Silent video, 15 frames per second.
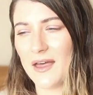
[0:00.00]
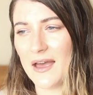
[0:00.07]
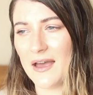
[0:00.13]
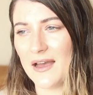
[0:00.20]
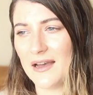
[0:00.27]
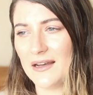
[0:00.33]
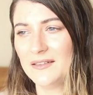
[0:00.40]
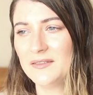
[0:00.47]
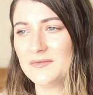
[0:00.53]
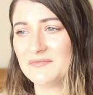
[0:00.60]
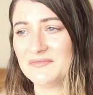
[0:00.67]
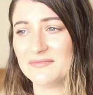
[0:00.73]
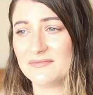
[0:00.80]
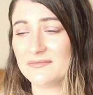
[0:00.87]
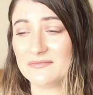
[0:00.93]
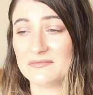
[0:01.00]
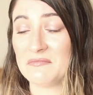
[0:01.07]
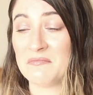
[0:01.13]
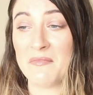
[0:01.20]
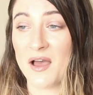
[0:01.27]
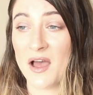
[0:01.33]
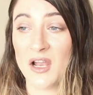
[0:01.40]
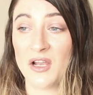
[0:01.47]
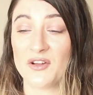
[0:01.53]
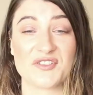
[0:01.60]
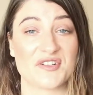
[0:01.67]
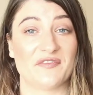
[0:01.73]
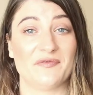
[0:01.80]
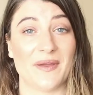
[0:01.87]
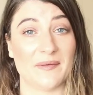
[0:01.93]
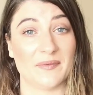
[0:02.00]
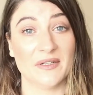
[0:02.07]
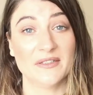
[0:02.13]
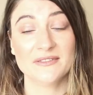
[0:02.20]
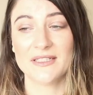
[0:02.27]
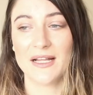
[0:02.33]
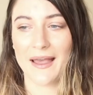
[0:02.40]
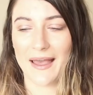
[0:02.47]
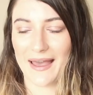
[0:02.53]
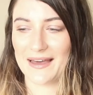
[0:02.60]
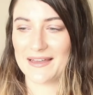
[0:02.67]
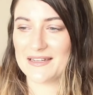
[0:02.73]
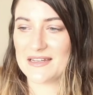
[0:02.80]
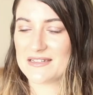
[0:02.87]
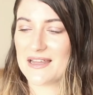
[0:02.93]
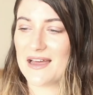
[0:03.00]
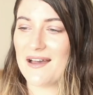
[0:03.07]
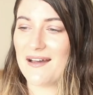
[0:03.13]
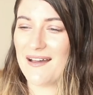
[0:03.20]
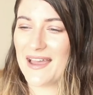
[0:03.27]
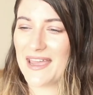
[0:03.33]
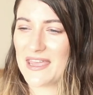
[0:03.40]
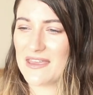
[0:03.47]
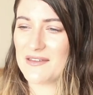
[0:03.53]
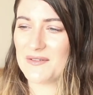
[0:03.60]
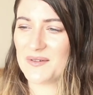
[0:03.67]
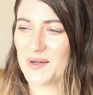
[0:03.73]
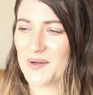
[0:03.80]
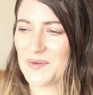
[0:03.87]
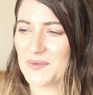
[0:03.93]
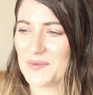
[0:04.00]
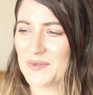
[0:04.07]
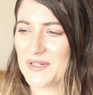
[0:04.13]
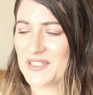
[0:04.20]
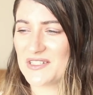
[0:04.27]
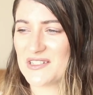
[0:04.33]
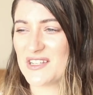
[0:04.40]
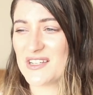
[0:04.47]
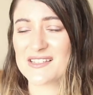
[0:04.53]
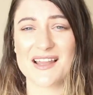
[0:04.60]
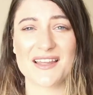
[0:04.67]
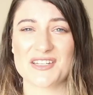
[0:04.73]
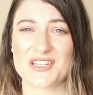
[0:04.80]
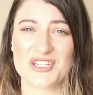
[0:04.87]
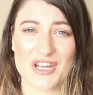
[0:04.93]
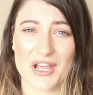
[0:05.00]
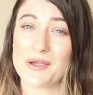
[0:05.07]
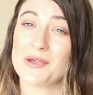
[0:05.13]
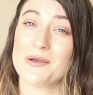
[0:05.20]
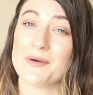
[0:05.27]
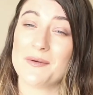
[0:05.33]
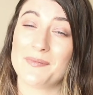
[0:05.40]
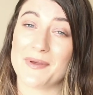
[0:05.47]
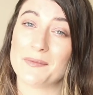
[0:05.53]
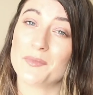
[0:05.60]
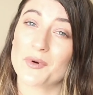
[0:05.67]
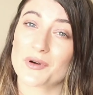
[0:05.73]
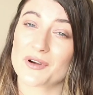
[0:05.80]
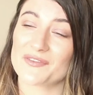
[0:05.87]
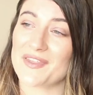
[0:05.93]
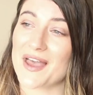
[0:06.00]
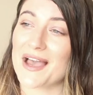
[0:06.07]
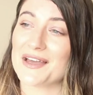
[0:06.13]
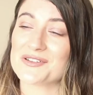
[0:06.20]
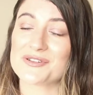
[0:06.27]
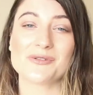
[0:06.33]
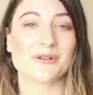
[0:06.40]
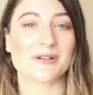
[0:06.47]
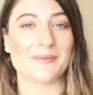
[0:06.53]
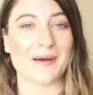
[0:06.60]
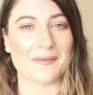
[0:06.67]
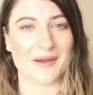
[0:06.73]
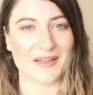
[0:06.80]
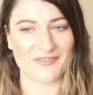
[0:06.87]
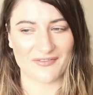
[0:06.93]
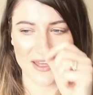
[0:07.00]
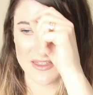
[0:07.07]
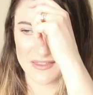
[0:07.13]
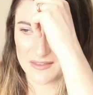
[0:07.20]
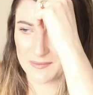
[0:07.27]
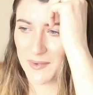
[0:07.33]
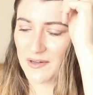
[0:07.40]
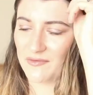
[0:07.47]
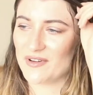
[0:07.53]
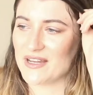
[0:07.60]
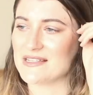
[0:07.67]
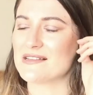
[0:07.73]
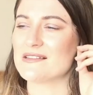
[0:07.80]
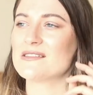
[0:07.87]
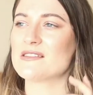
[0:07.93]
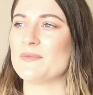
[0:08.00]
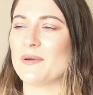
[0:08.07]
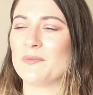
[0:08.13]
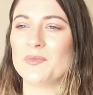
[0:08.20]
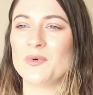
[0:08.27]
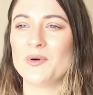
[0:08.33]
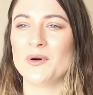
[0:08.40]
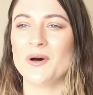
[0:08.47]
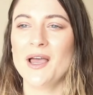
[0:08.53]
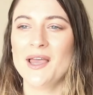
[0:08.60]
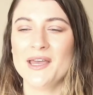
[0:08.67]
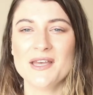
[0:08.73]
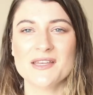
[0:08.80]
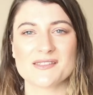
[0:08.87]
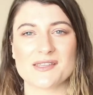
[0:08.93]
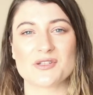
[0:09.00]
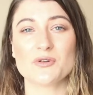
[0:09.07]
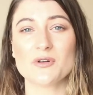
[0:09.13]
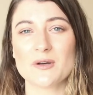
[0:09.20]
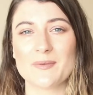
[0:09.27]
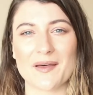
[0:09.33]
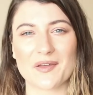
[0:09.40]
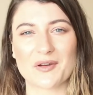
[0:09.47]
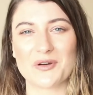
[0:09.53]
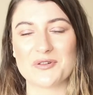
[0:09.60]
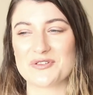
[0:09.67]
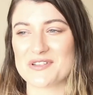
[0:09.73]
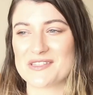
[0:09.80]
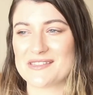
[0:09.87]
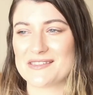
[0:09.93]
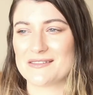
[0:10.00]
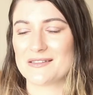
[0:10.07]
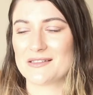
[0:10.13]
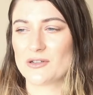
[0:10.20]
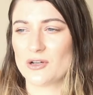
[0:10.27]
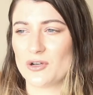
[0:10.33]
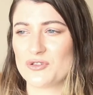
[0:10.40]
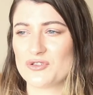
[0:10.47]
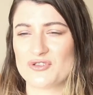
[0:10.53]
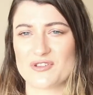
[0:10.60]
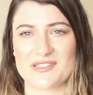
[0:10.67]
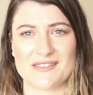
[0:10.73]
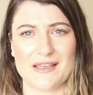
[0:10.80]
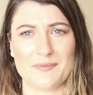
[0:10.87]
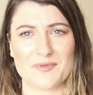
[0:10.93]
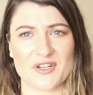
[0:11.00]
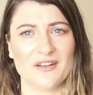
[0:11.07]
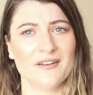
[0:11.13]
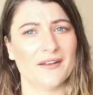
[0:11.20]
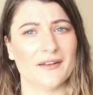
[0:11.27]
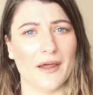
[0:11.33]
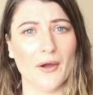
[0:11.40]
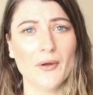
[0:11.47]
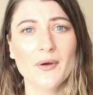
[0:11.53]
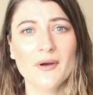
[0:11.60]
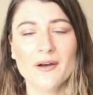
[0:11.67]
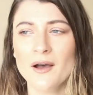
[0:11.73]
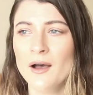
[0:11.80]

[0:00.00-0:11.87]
a lot of people, and I would just like to show you a bit more of that and talk about my faith and my reasons a bit more. So, talk about the controversial won't